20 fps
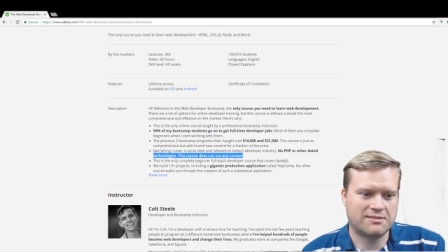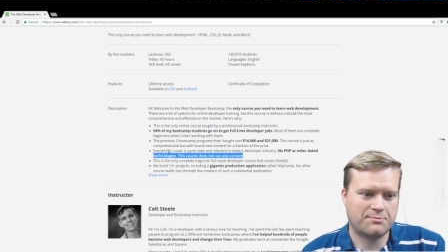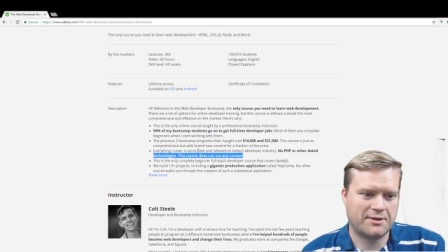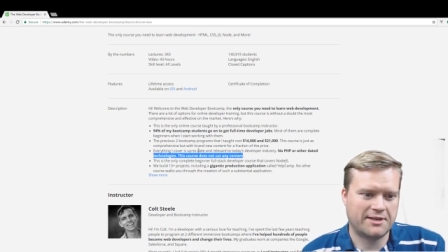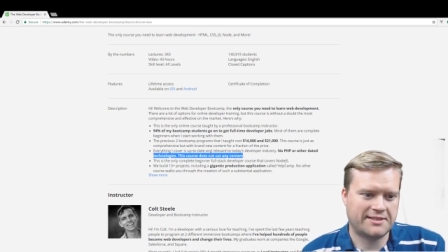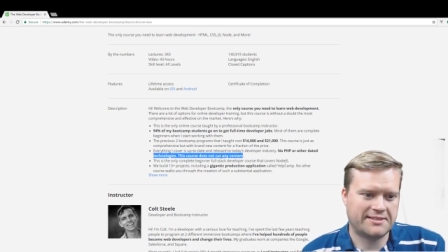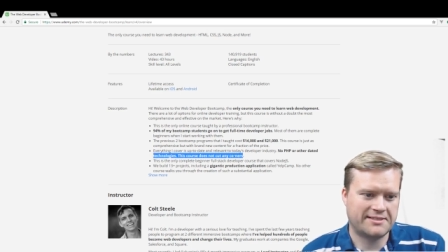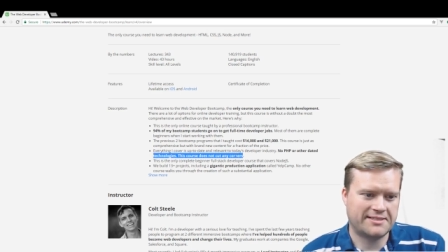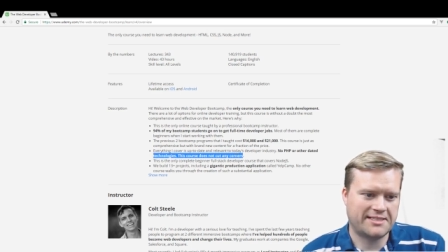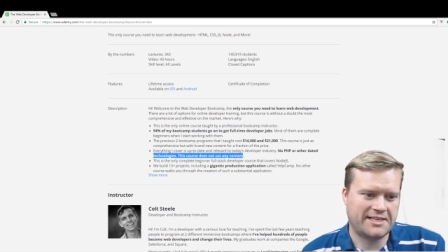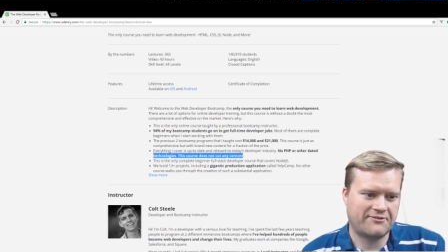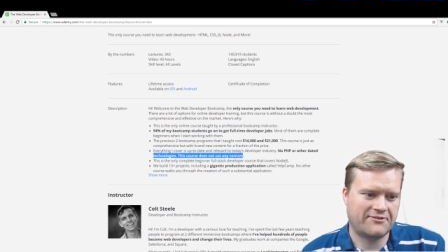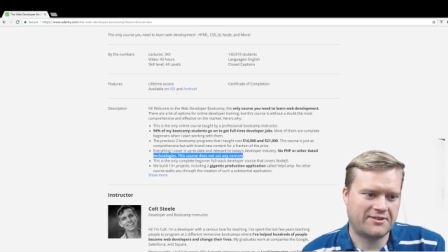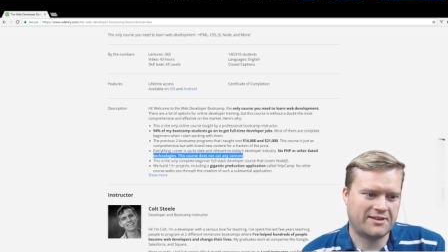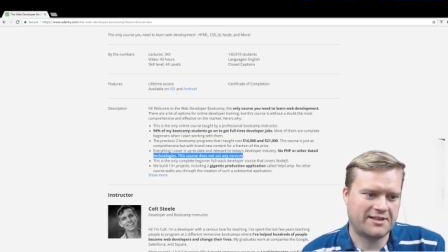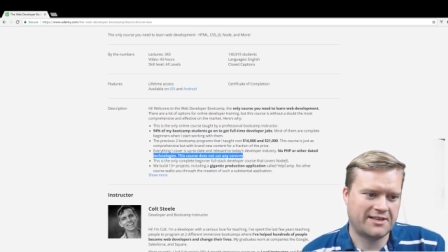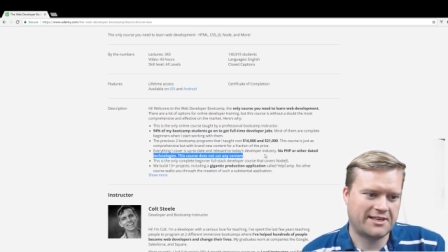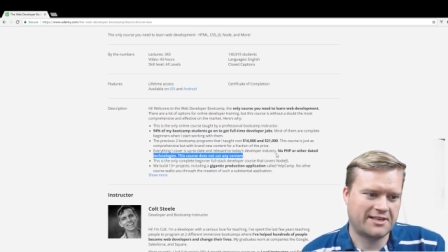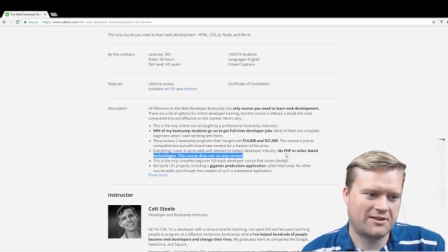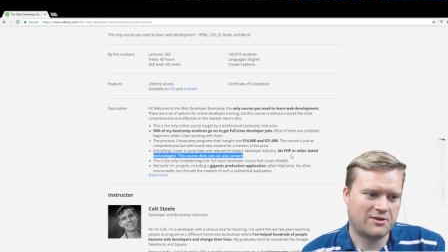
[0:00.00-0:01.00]
but
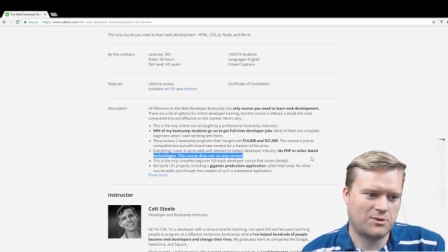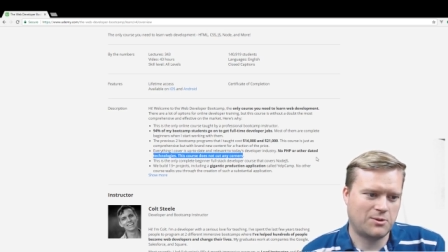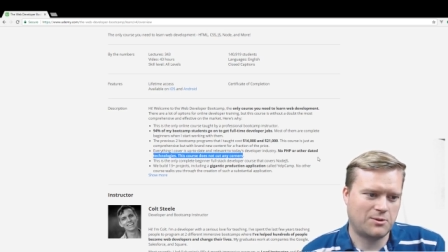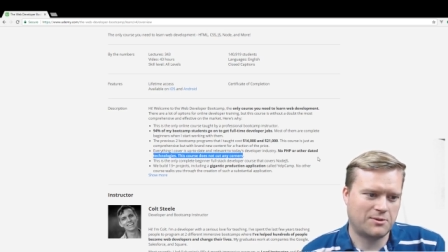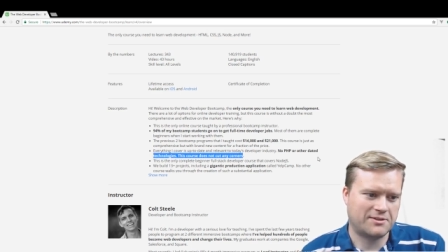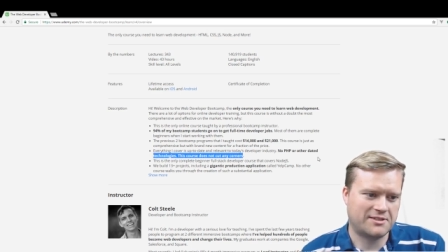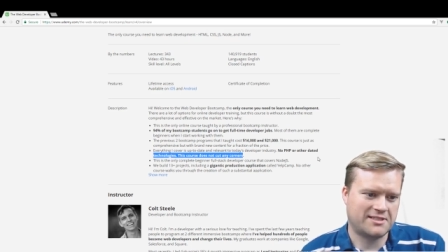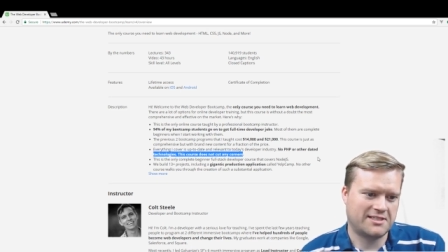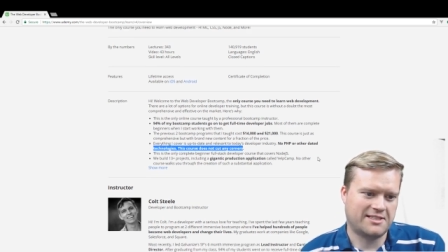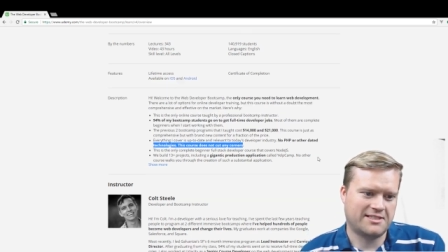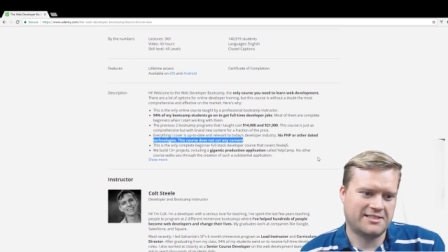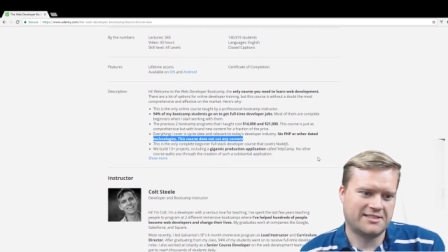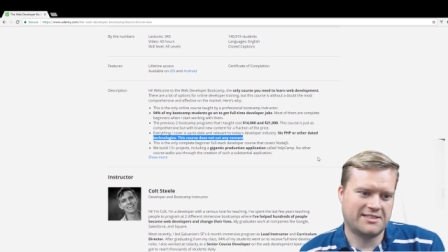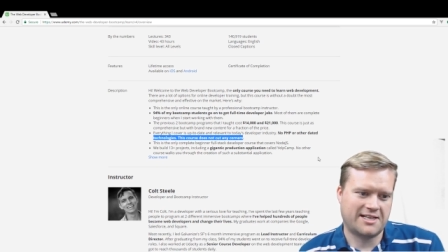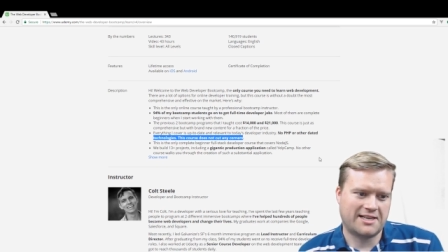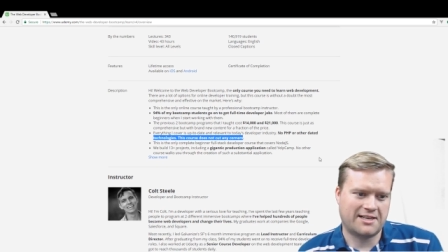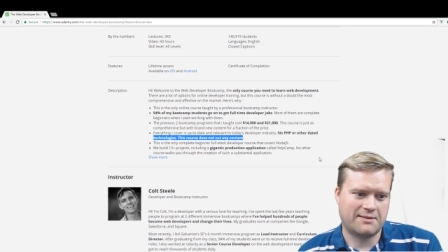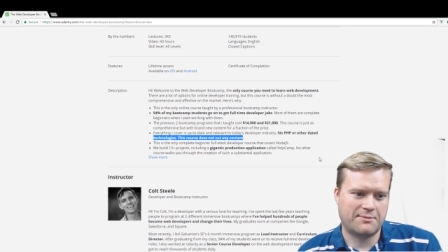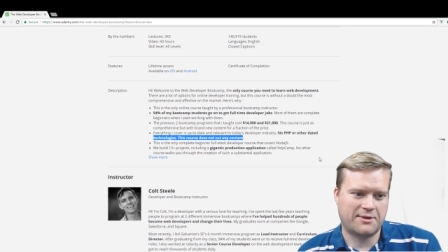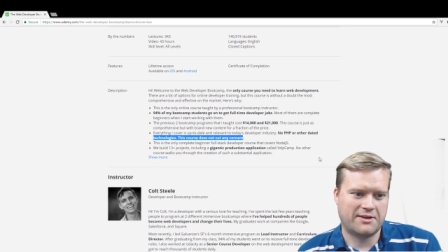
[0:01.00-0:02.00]
definitely Colt is
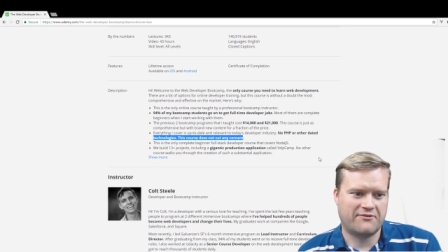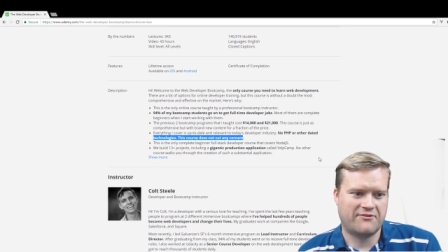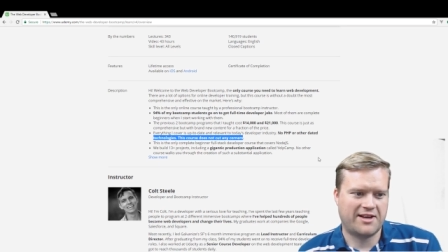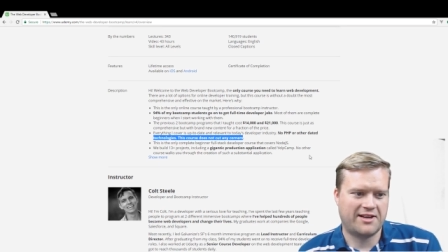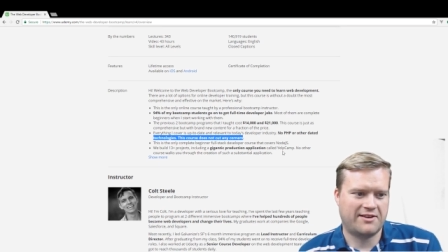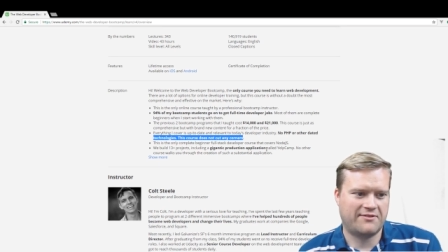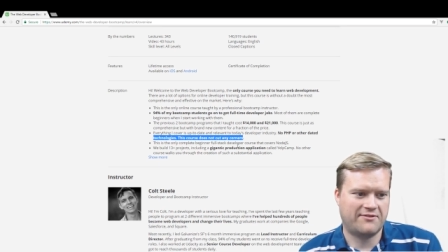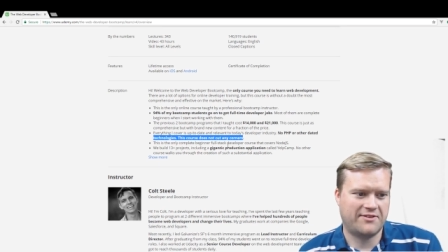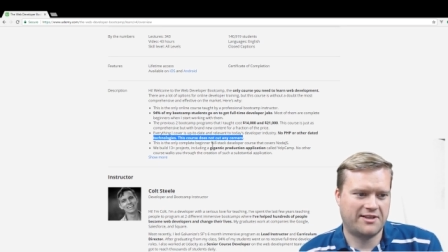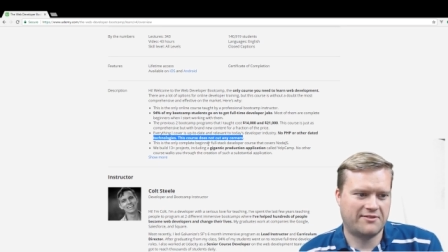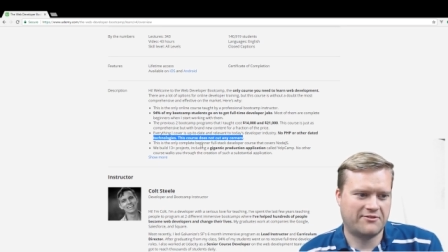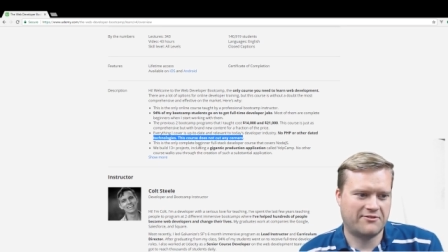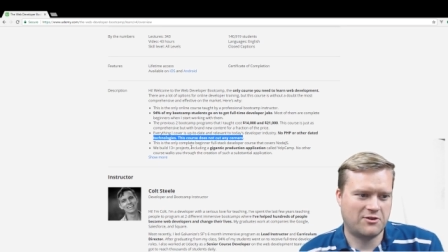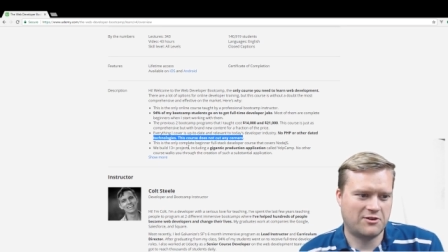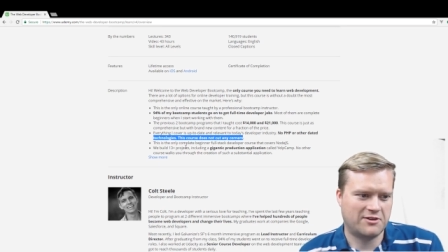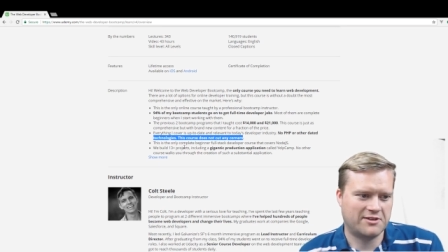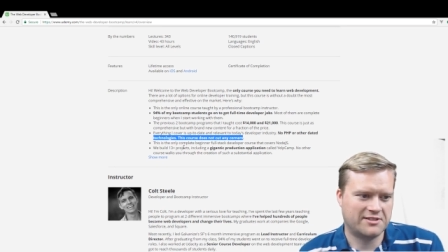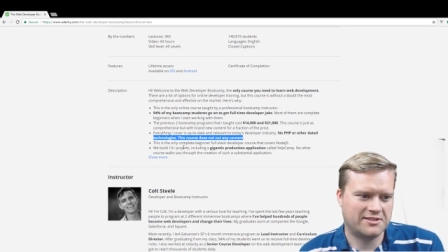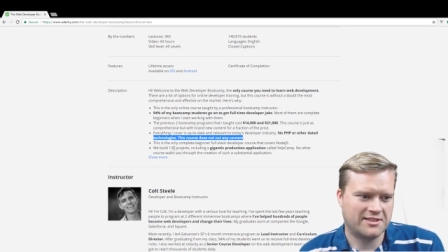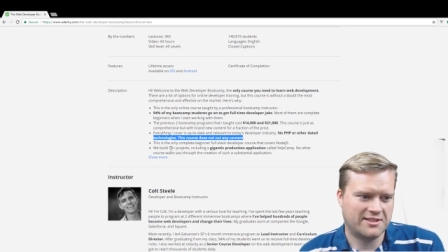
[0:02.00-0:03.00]
not a big fan of it, of
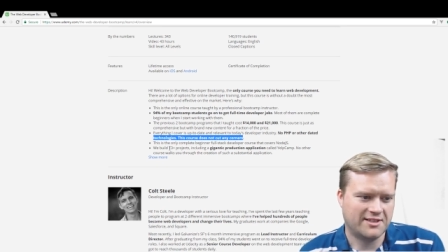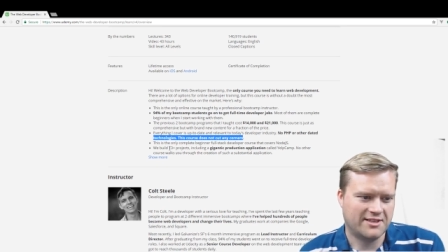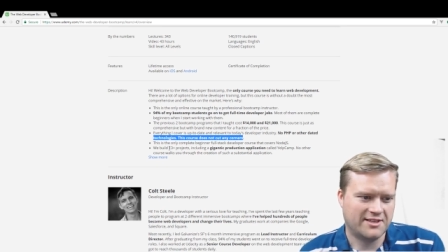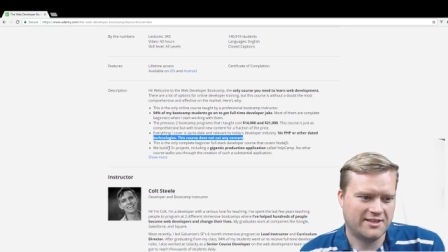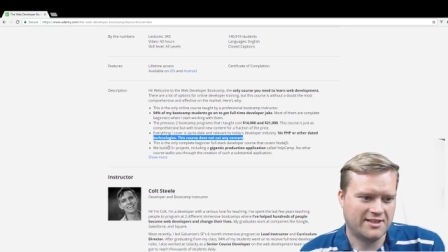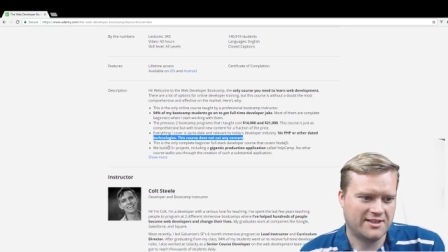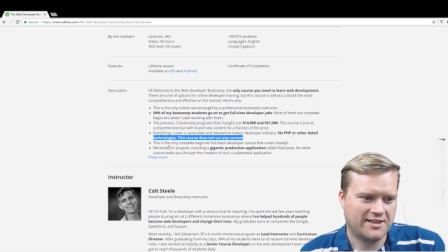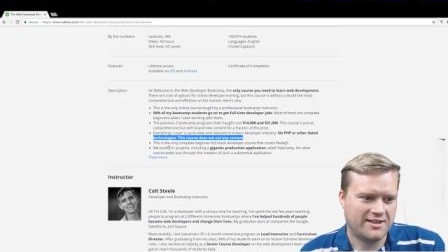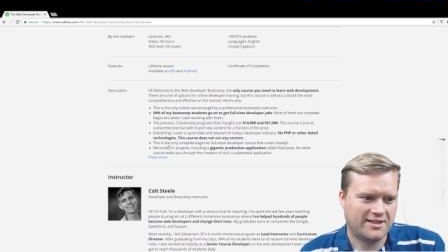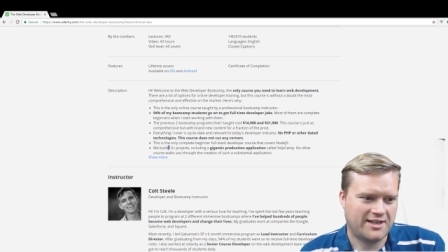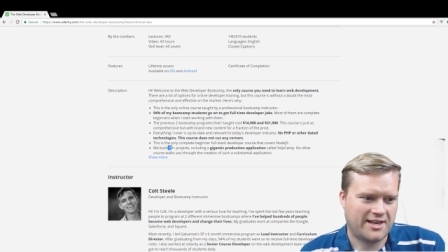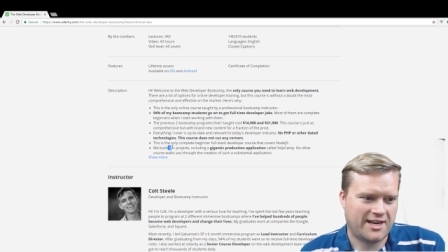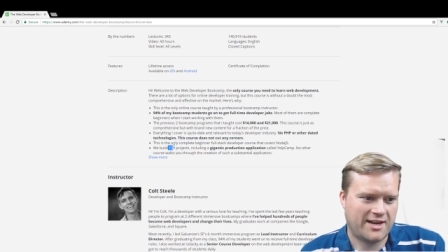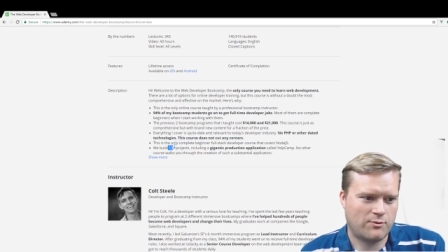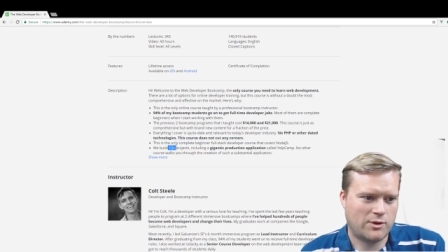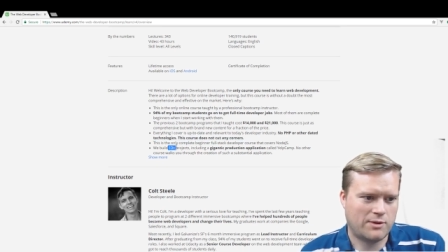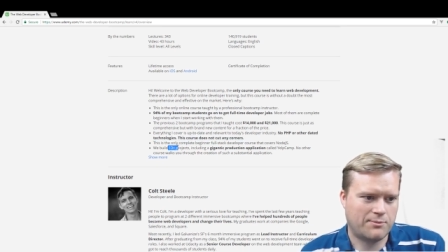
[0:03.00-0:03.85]
course. And we